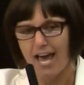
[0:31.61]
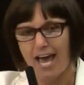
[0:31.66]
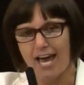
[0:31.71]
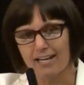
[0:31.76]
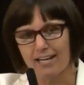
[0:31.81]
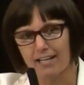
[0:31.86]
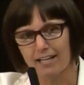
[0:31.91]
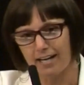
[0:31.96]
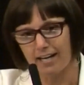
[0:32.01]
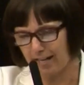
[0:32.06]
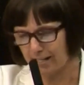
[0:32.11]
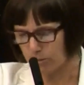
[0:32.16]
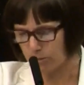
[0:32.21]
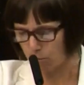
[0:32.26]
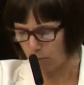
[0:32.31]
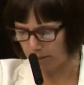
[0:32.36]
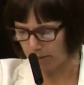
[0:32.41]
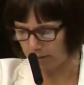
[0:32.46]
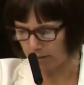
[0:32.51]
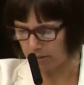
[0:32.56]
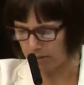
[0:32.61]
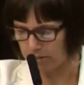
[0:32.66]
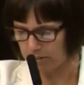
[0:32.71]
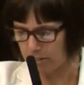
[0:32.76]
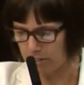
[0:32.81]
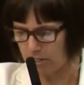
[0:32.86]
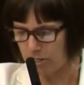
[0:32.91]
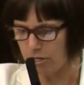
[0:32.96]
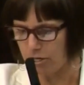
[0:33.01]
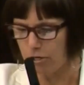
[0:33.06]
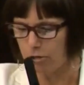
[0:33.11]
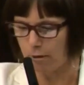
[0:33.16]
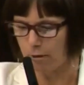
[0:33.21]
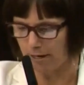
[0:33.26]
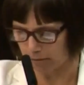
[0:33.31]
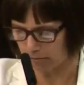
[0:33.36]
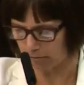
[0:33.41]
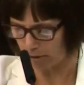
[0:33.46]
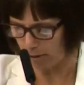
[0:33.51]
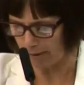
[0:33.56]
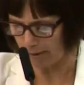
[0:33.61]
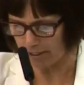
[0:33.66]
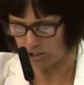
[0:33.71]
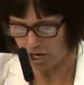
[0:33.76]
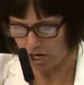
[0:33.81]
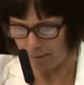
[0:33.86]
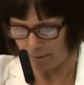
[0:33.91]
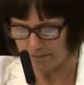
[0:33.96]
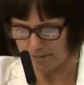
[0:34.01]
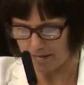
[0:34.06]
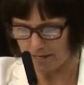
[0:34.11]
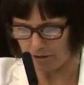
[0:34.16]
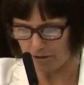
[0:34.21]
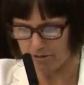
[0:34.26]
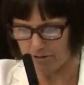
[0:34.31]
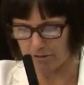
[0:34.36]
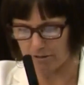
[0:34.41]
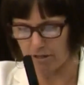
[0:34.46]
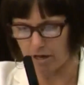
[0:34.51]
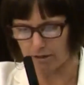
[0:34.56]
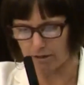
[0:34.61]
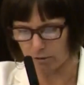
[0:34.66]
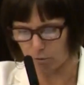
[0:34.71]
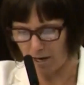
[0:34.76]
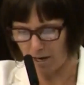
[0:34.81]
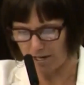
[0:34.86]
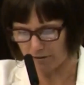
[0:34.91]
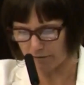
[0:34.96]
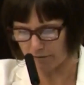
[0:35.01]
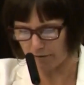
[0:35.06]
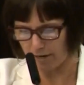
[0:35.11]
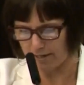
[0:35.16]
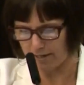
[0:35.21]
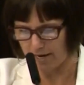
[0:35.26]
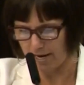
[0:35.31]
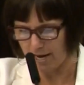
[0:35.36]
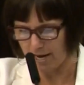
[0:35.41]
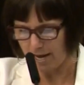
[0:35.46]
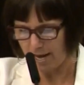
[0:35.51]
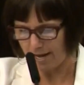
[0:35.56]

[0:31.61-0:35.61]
and connects workers to new and growing job centers along the waterfront